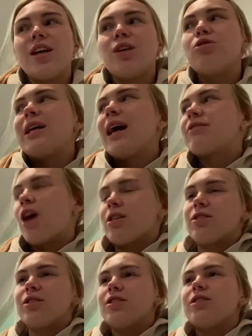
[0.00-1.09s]
usually have
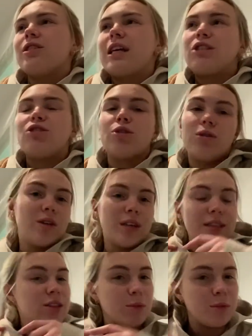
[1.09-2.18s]
Connor or like Joe or
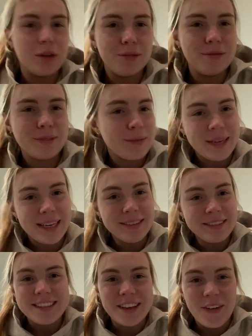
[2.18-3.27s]
someone with me.
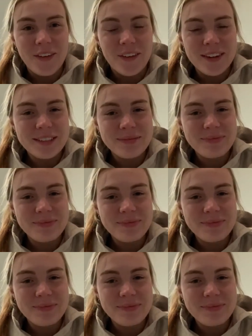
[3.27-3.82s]
So